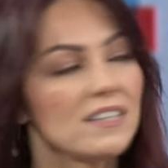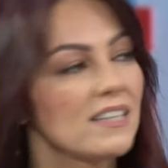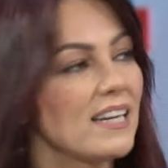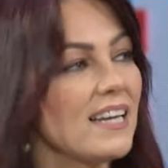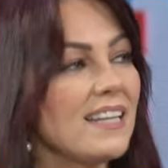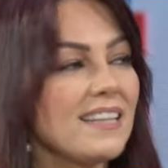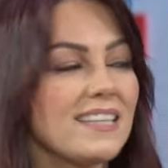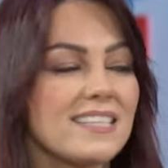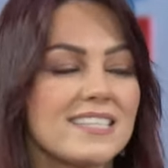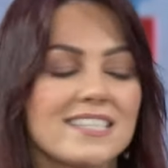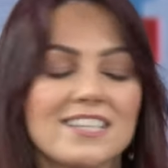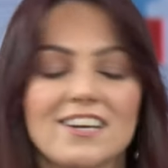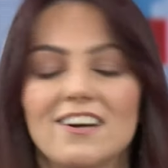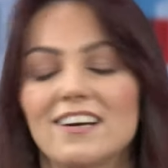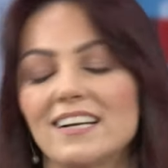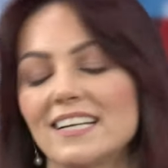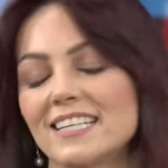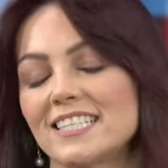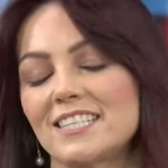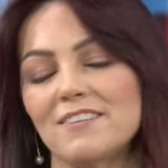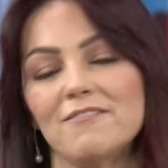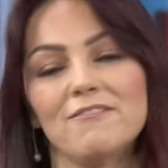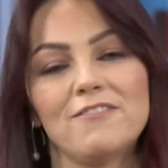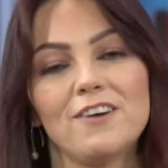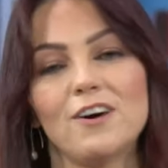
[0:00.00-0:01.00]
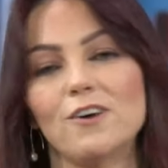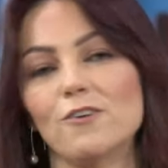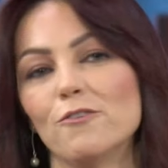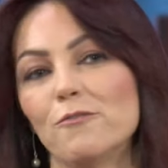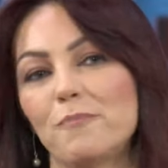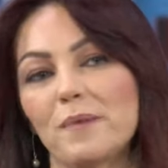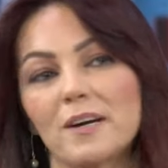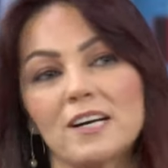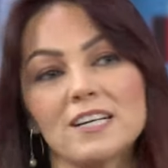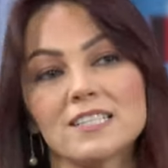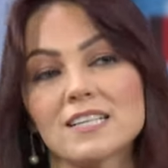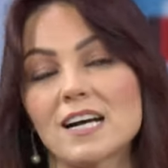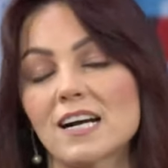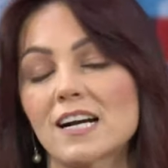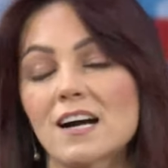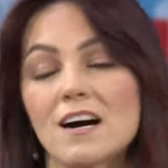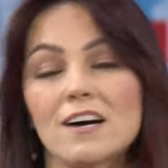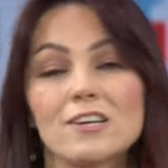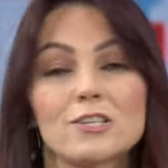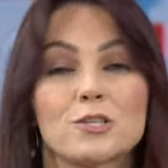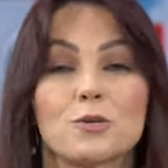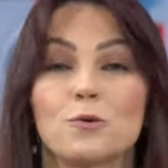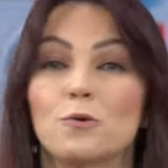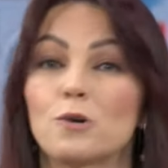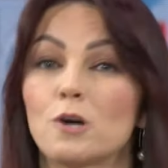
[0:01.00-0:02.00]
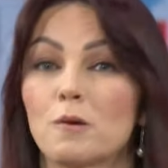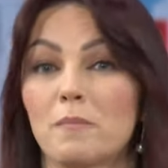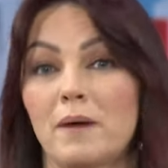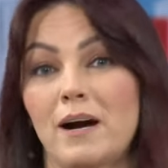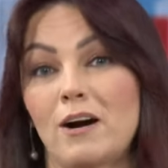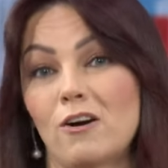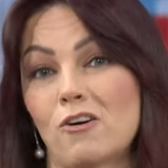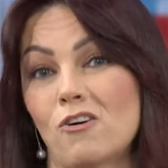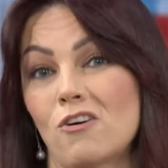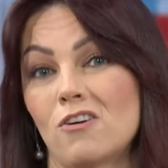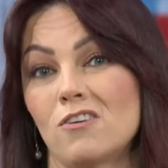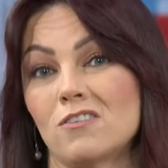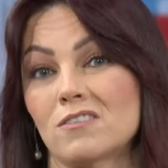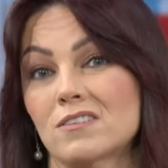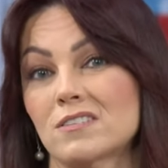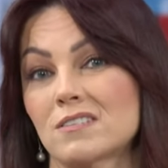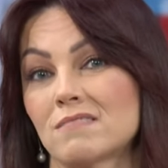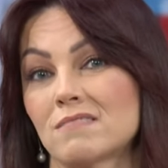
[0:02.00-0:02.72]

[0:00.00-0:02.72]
Get the stylist involved because I can't talk about Crocs.